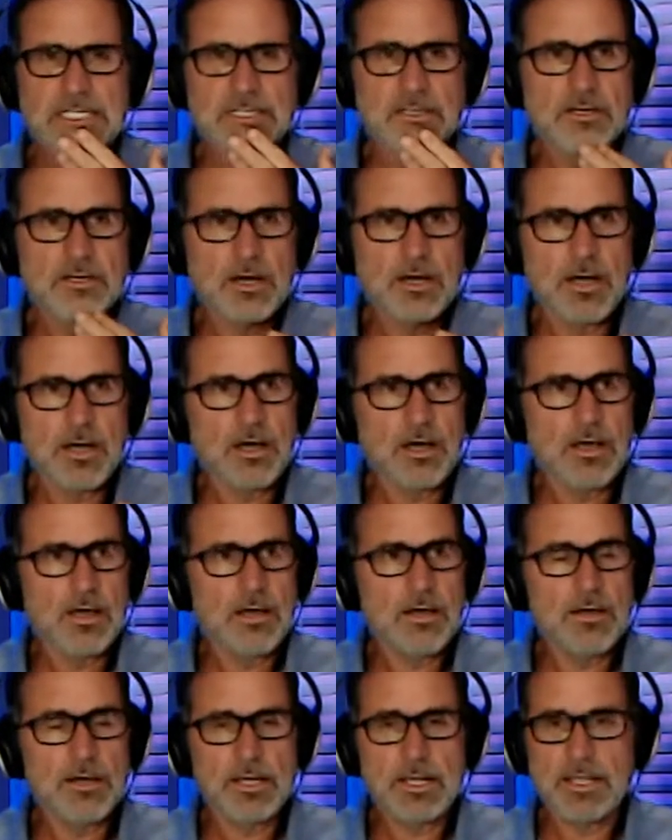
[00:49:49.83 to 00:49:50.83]

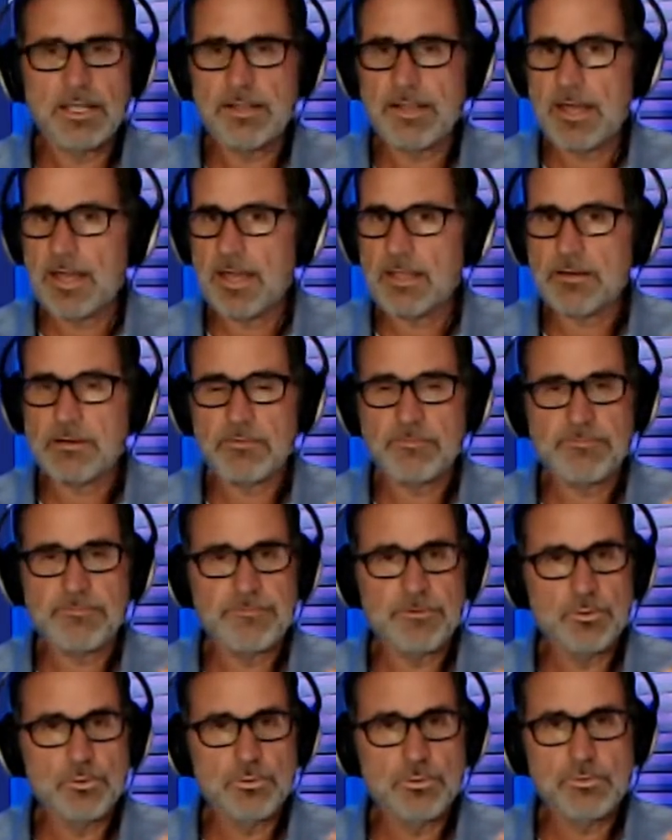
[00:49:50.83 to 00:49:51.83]
And that
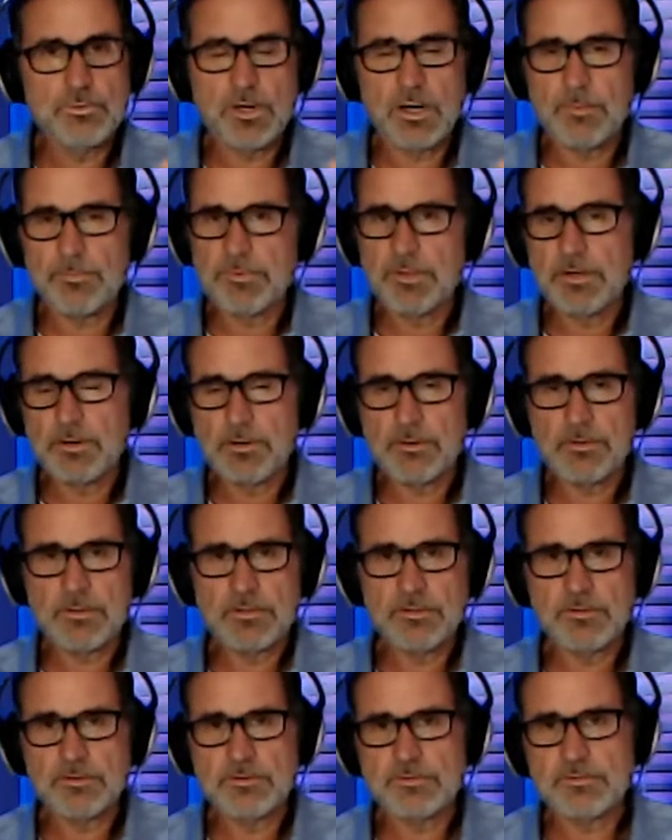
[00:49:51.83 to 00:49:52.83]
food up there
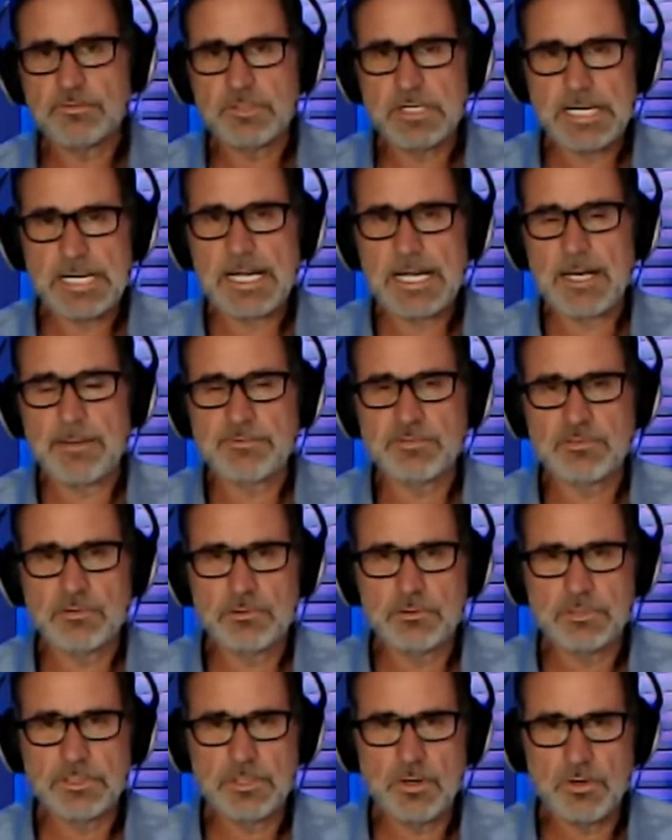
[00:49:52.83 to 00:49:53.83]
is
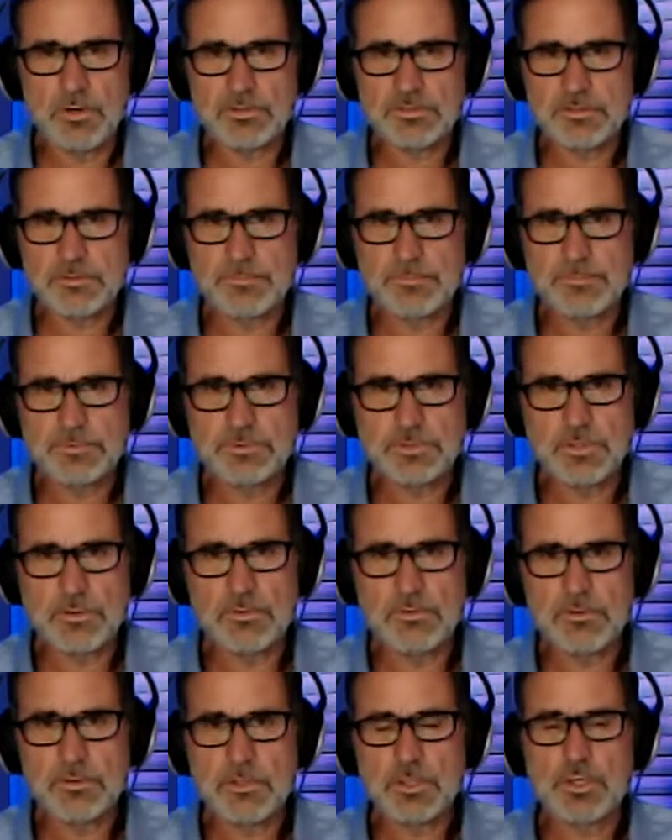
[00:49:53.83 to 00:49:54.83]
absolutely awesome.
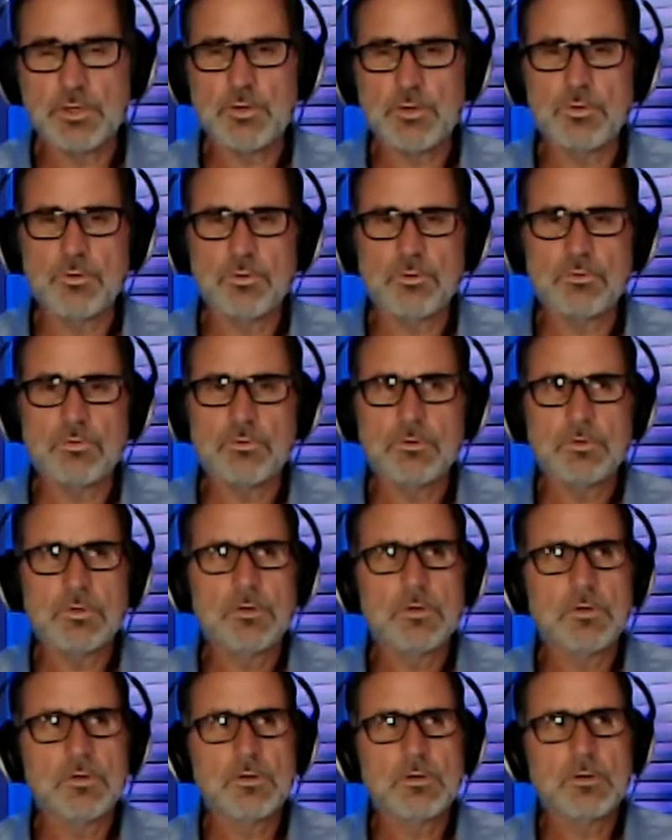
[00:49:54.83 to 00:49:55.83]
So Q
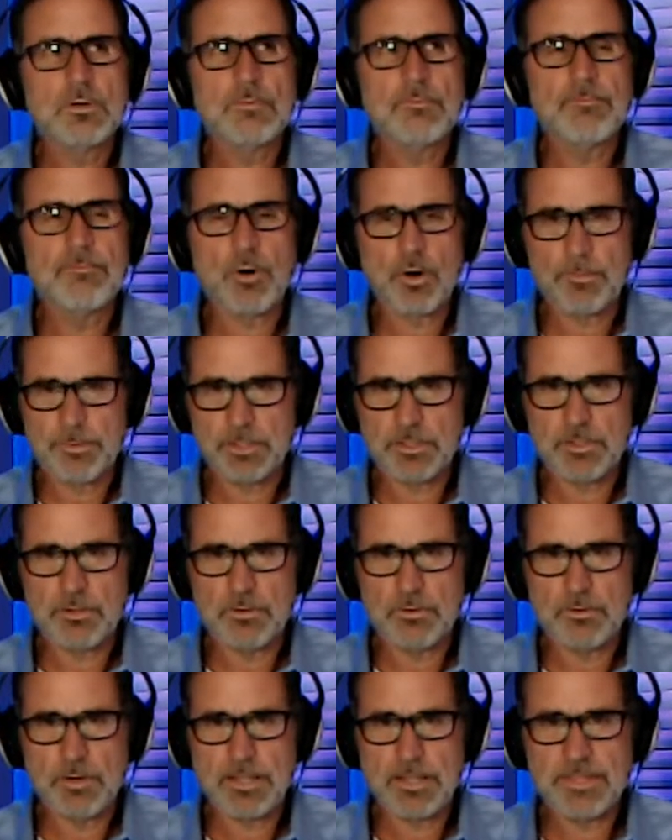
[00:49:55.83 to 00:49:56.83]

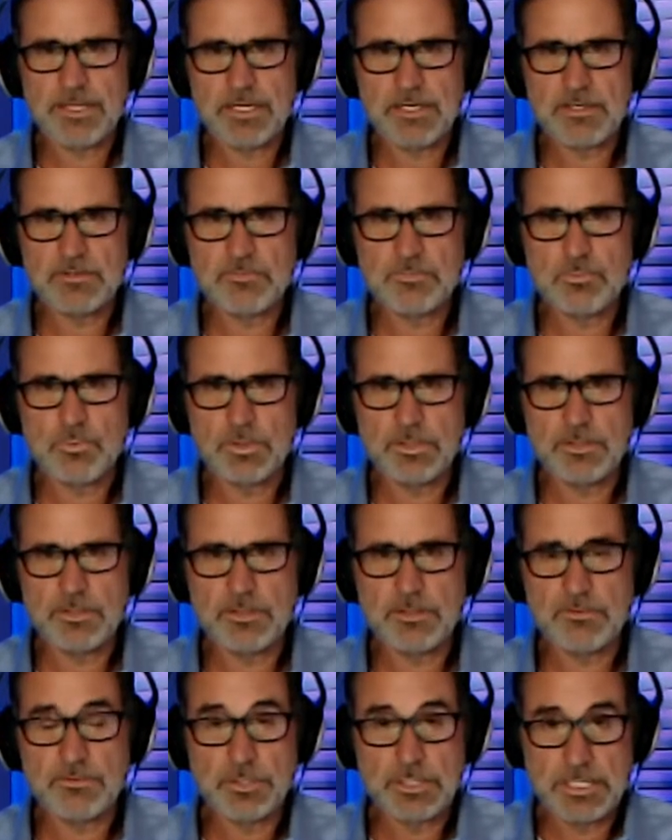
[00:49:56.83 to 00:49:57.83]
Barbecue, I think, is what it
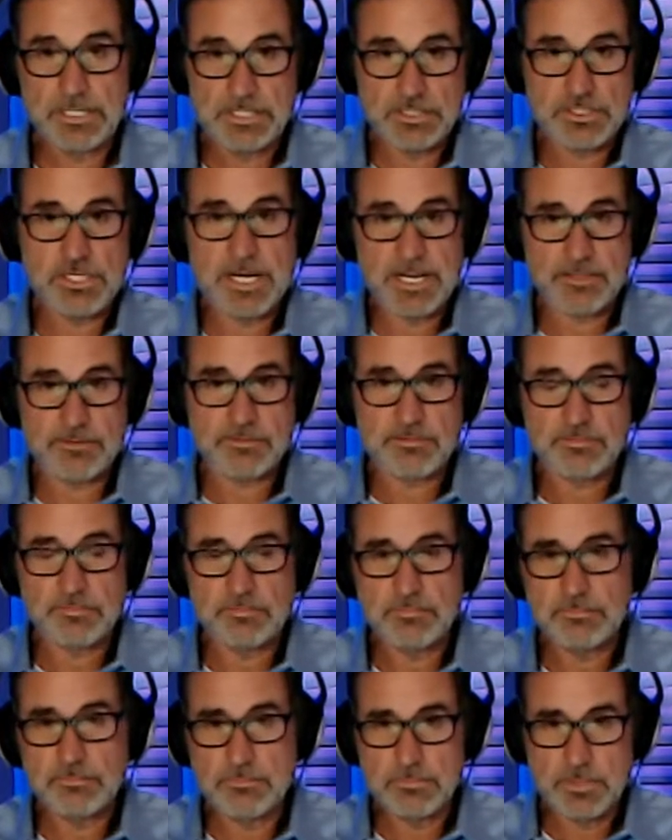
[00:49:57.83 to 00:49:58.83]
is. You get a chance,
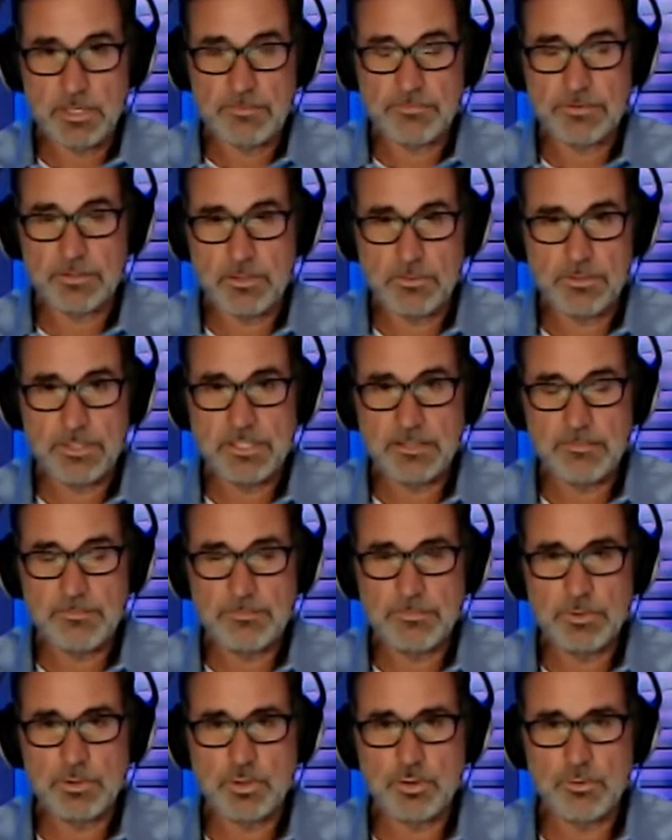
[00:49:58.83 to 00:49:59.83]
you ever go eat at Q